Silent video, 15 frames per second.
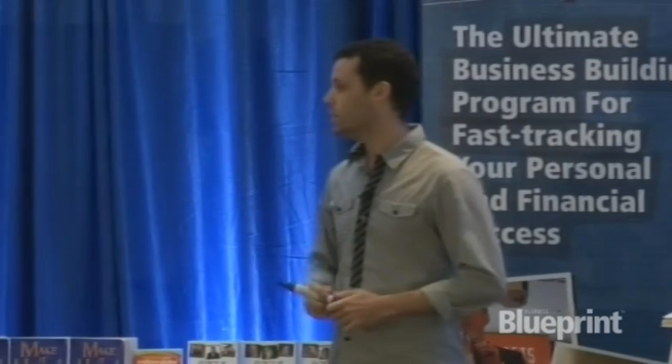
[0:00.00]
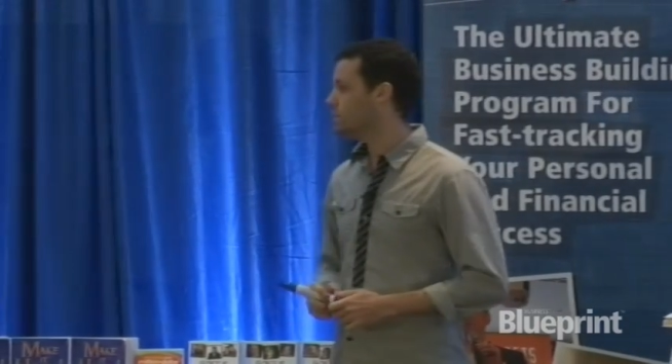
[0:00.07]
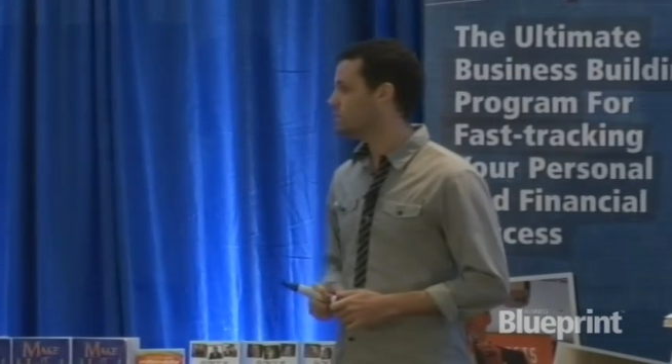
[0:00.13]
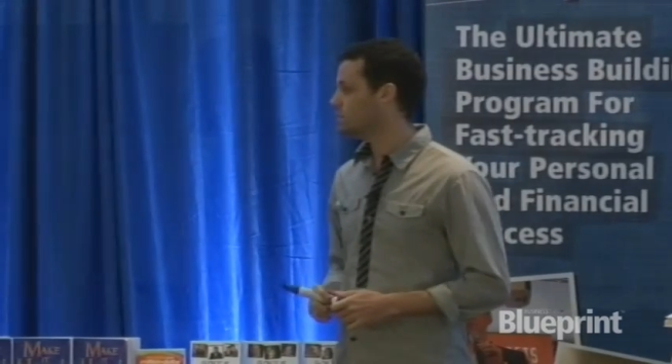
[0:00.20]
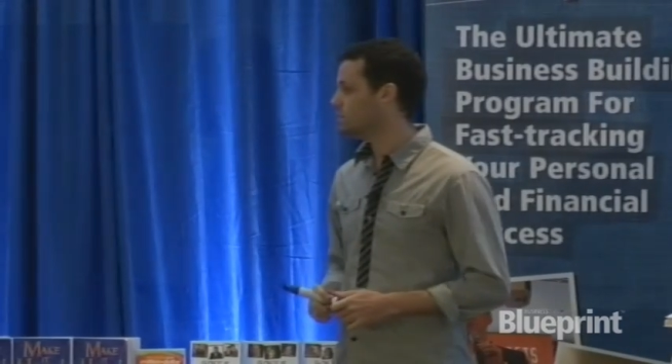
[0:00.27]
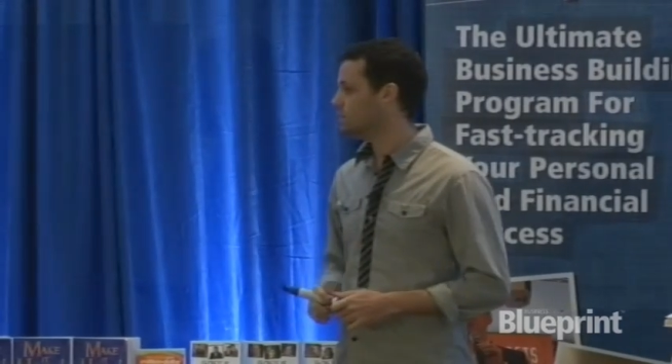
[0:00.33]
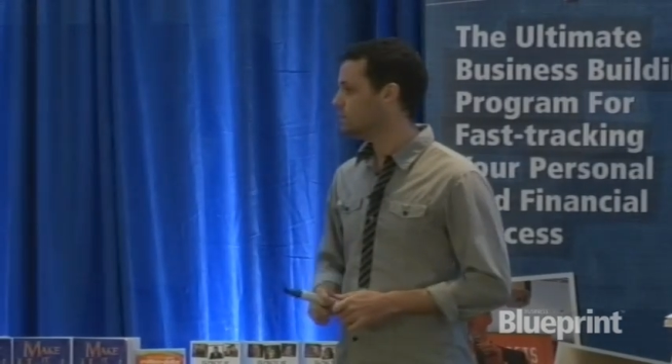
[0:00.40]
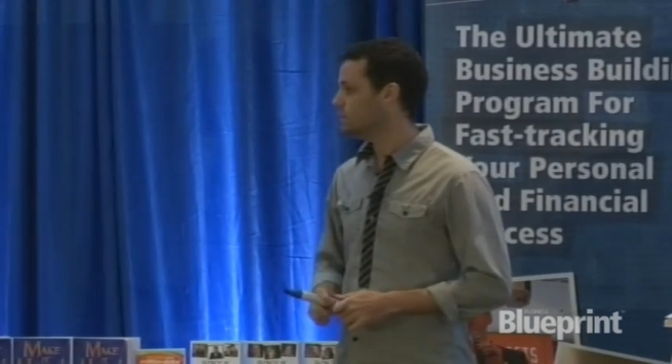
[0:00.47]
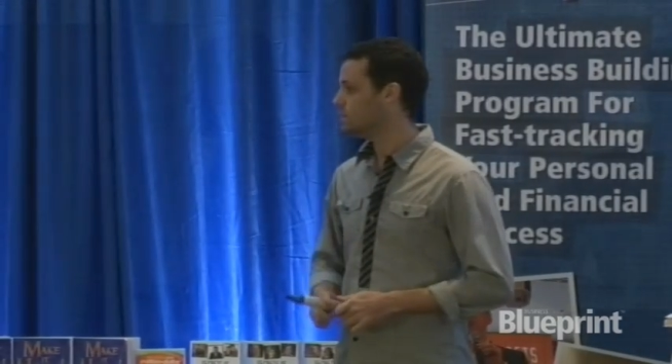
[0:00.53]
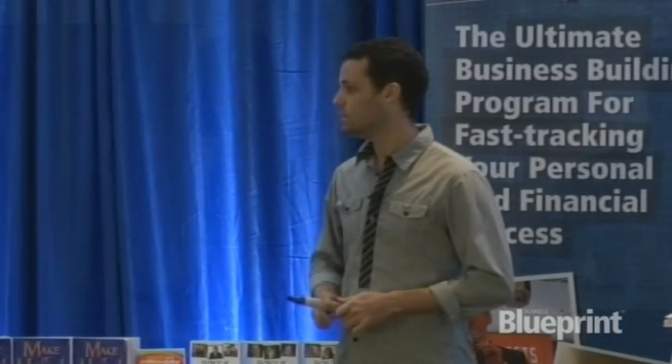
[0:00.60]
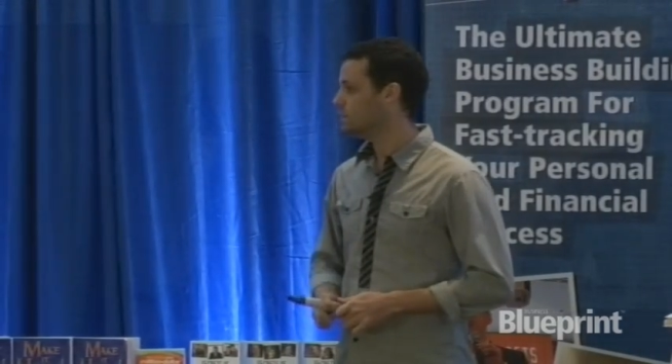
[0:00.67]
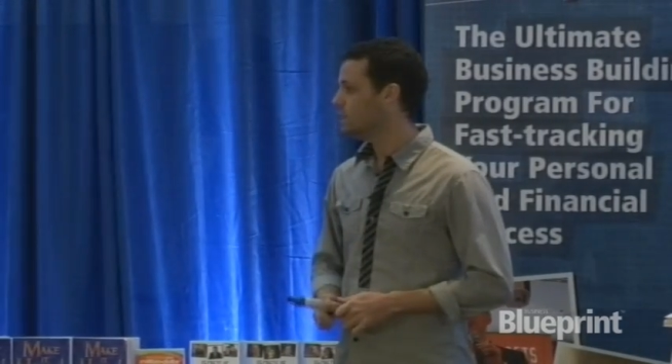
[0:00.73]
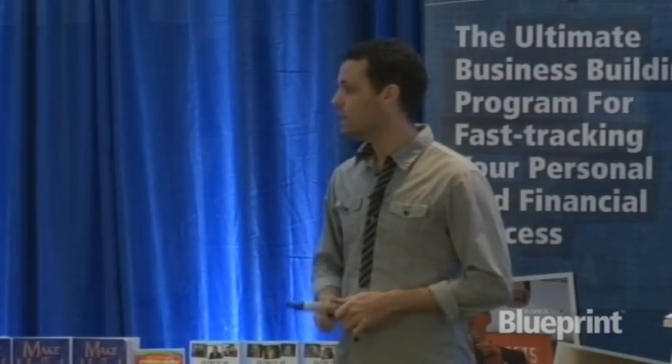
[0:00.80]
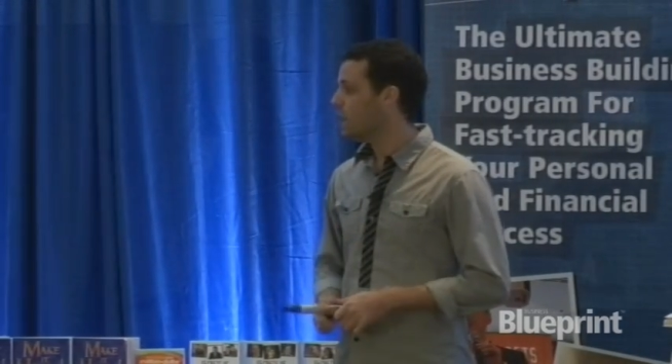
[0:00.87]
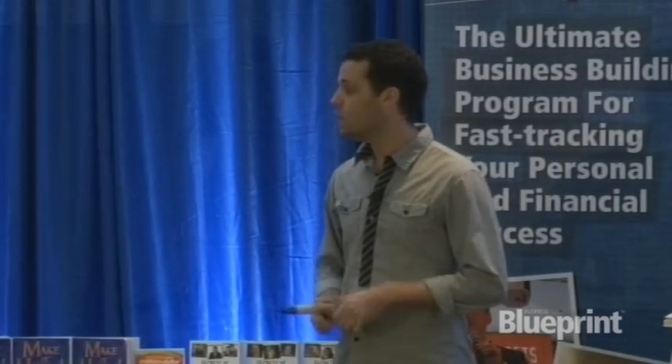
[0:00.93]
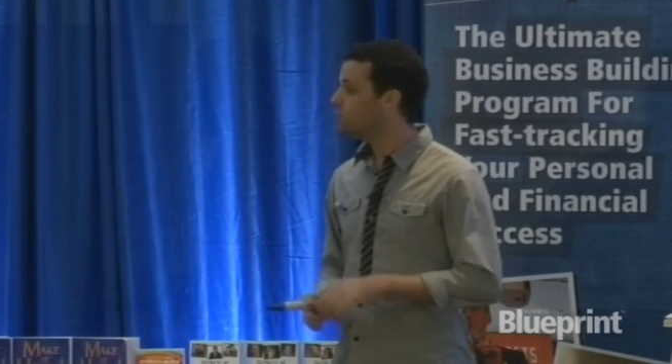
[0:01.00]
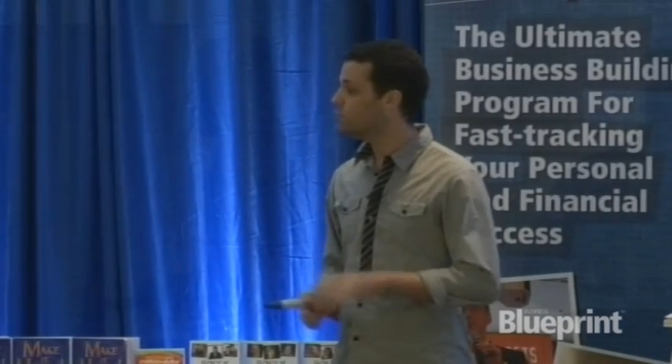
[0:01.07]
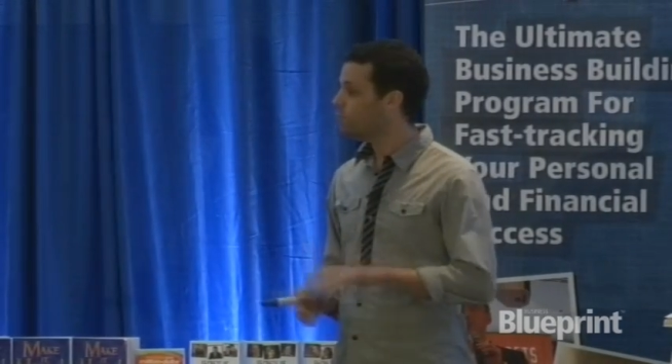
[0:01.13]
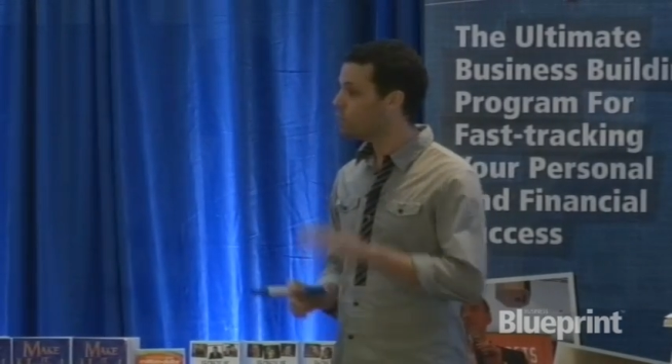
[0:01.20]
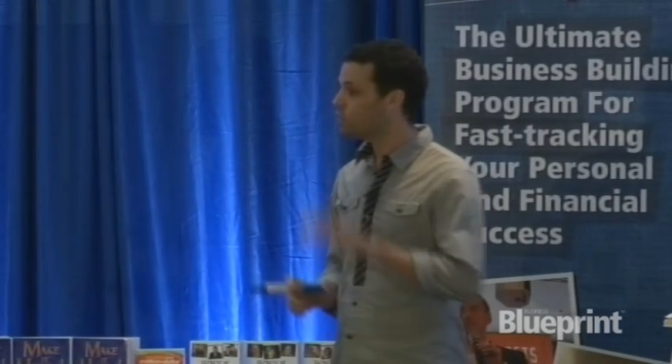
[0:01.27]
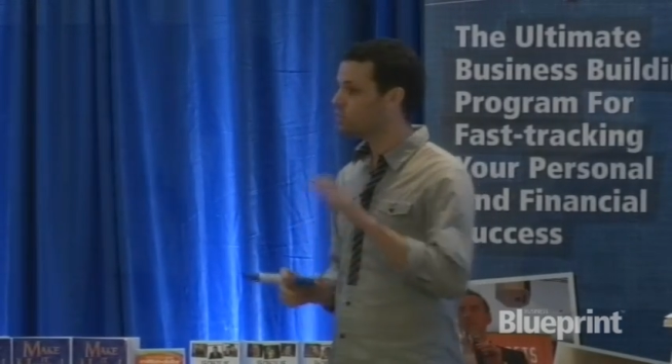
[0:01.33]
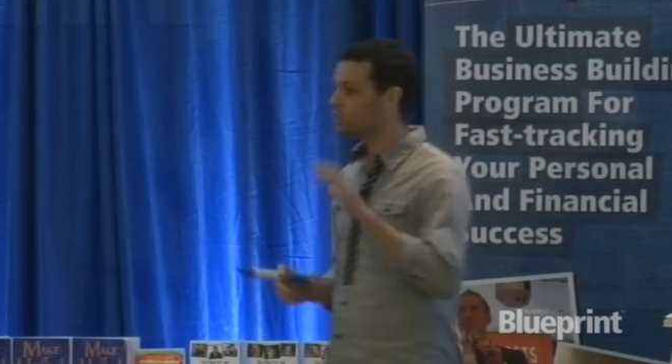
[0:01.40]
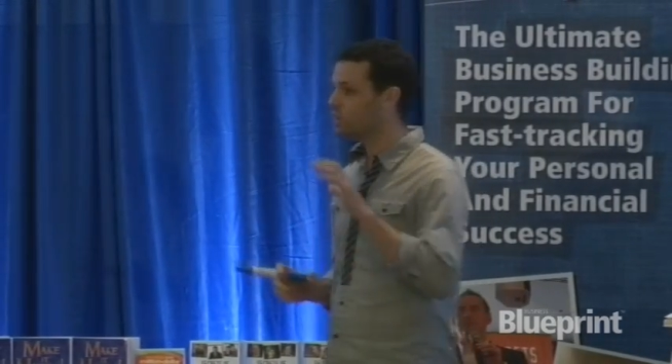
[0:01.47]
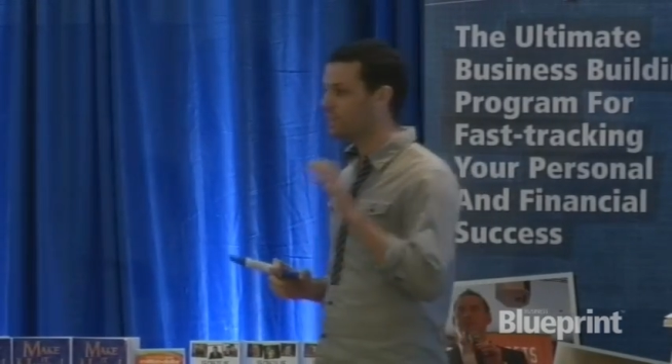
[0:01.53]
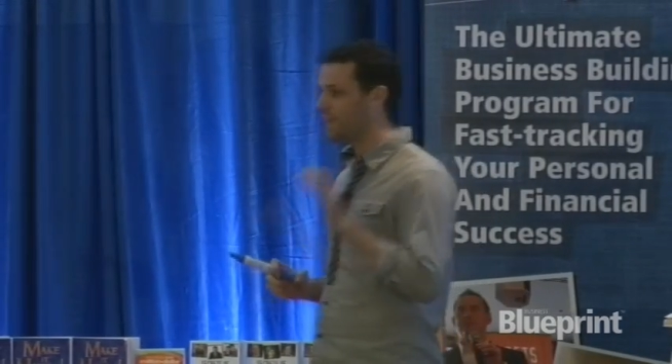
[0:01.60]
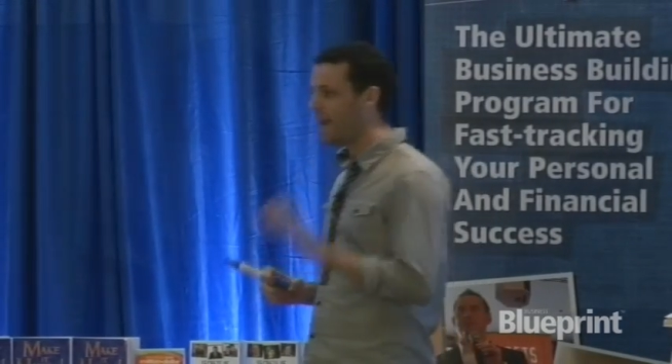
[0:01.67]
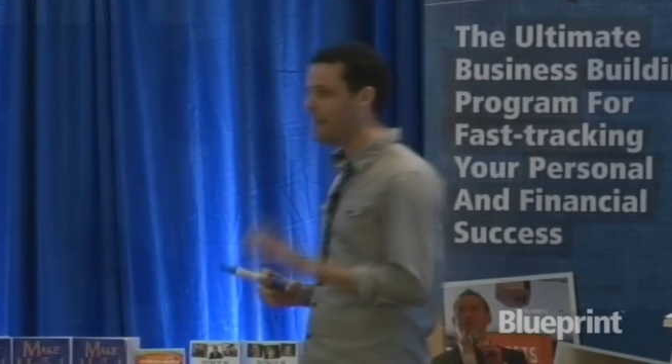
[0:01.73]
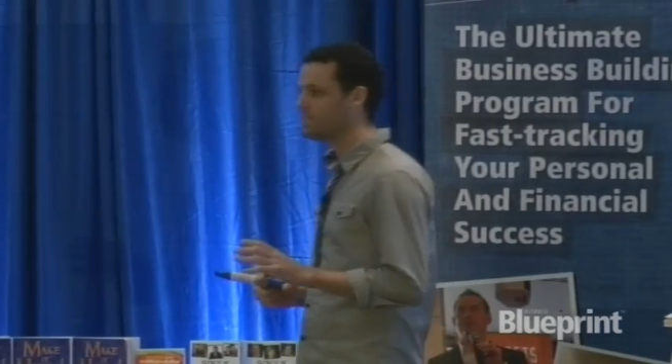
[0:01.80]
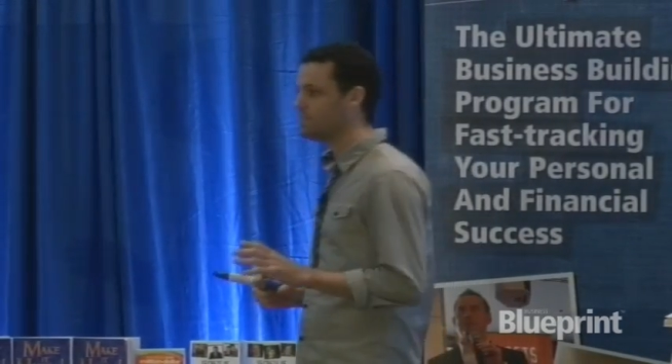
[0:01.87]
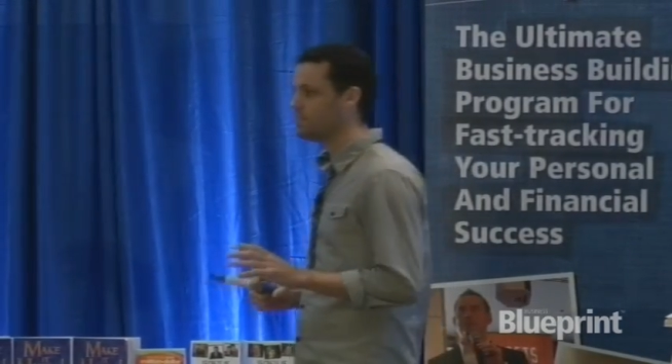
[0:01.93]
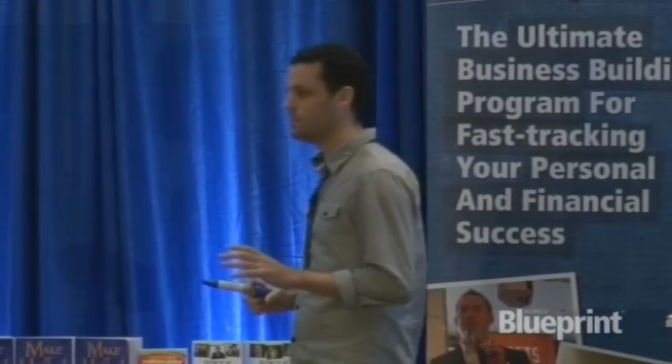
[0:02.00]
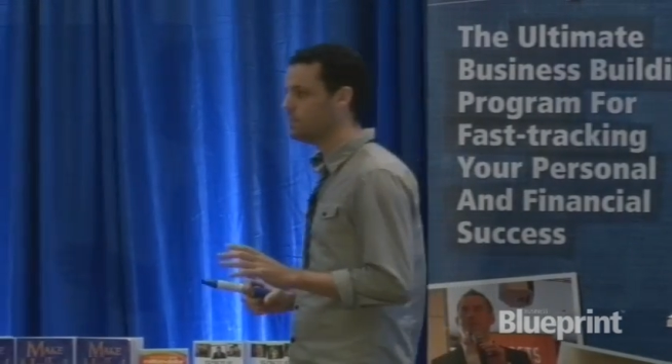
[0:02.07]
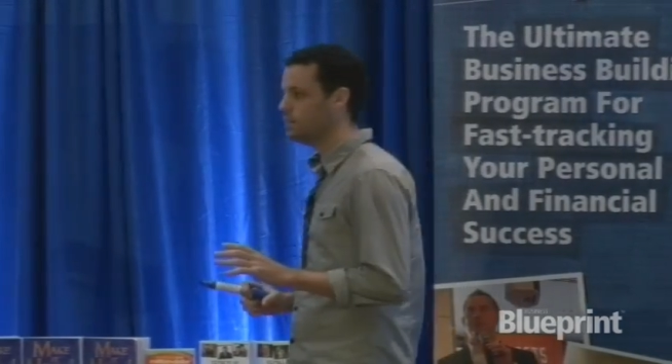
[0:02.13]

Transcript: businesses, and you focus on that,